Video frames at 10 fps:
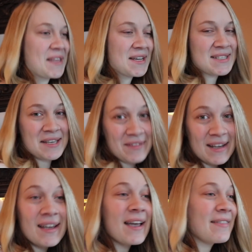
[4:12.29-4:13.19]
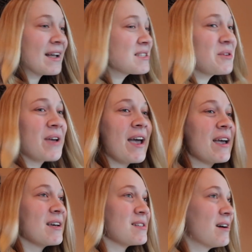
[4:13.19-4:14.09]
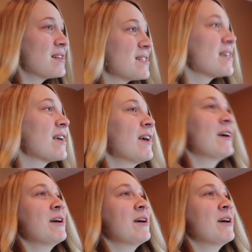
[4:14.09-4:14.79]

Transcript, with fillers: Thanksgiving, and that's okay because honestly,